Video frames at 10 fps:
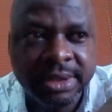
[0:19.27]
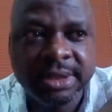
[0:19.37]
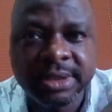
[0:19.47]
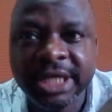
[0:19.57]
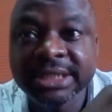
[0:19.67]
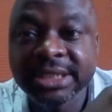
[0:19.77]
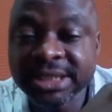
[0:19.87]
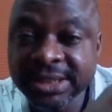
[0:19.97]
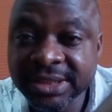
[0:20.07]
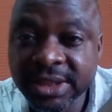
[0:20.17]
that
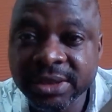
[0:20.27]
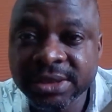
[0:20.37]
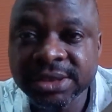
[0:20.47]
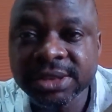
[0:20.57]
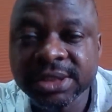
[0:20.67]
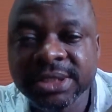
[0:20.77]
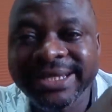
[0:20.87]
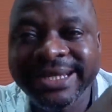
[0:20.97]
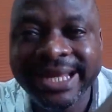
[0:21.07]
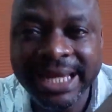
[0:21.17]
Jesus
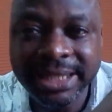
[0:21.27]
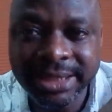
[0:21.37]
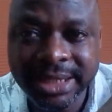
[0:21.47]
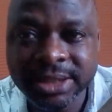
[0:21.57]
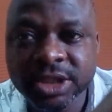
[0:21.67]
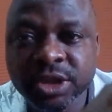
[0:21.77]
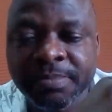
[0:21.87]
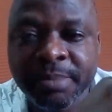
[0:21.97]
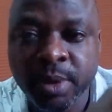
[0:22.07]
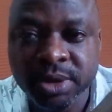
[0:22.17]
neither
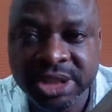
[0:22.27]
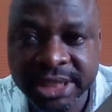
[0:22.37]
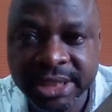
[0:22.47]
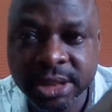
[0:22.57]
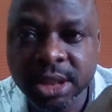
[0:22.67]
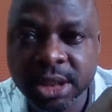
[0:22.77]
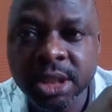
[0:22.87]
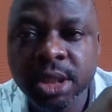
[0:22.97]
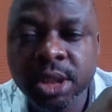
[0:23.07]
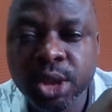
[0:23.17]
supported
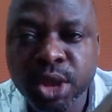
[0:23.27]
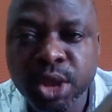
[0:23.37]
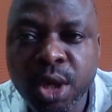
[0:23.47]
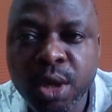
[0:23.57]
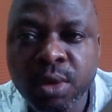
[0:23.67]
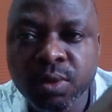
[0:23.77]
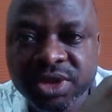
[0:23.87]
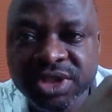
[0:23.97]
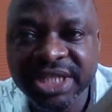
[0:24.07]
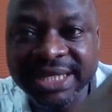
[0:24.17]
nor
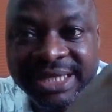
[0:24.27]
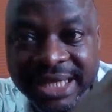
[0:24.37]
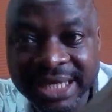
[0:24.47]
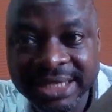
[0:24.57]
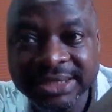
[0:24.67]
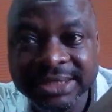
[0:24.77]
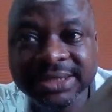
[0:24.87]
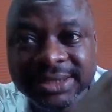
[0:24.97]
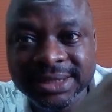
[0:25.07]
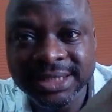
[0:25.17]
was against
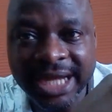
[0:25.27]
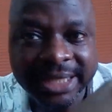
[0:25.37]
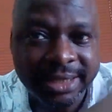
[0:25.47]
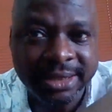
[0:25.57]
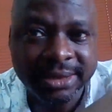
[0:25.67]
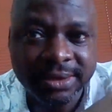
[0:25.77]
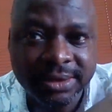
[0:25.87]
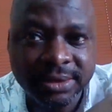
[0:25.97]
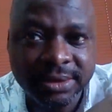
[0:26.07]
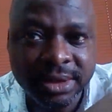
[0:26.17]
tithing.
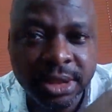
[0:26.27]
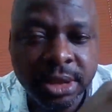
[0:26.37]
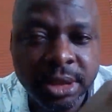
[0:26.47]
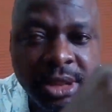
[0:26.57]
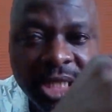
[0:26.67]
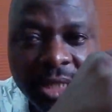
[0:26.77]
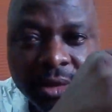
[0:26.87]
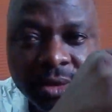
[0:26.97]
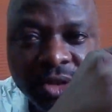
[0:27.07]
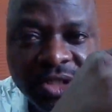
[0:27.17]
Now,
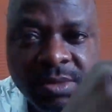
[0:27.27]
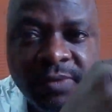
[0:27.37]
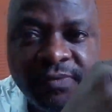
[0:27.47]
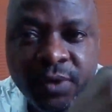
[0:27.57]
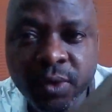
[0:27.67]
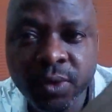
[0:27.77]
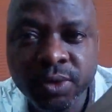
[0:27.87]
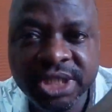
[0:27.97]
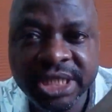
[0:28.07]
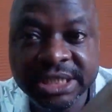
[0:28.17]
to some of you who
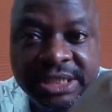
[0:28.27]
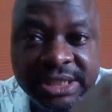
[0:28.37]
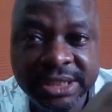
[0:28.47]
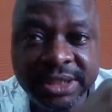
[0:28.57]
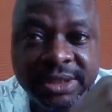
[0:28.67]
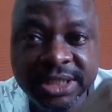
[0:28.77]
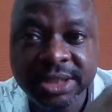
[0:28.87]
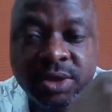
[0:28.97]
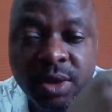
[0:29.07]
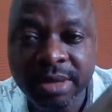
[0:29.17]
said Jesus
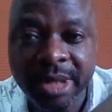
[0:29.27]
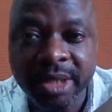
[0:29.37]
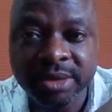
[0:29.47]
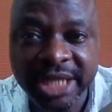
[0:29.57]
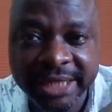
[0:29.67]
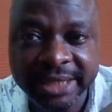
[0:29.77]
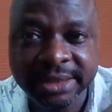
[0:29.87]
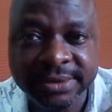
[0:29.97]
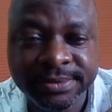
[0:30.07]
did talk about tithing,